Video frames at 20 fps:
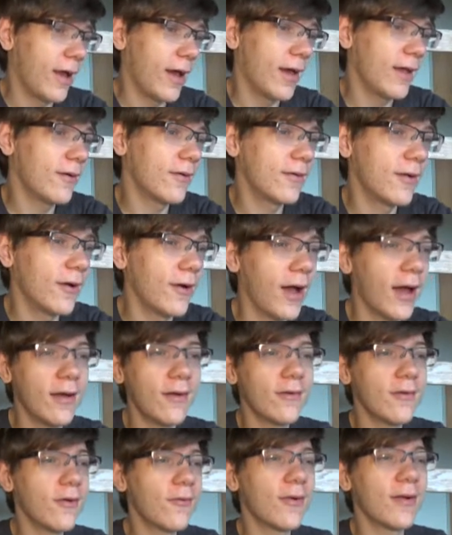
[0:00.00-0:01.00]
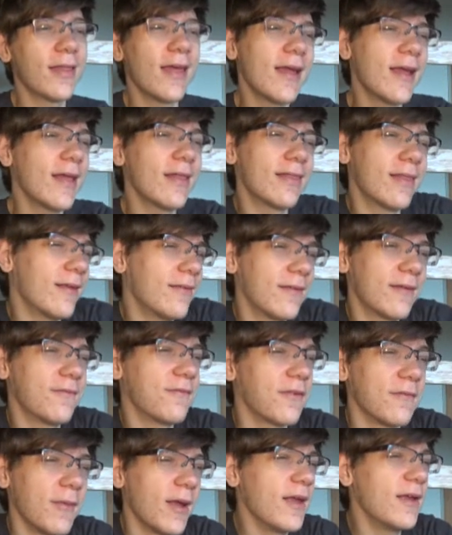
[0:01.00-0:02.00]
I don't know. I don't know where they get this
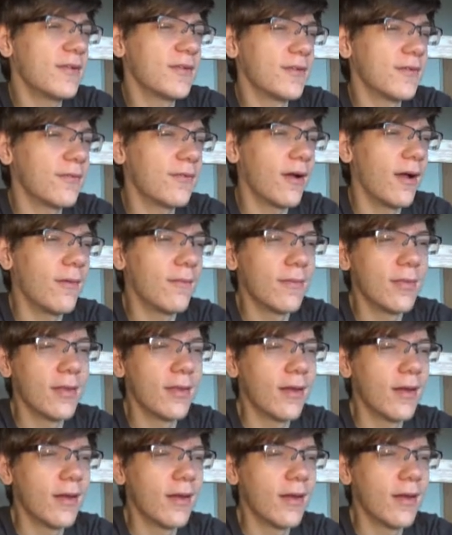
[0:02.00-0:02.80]
information from,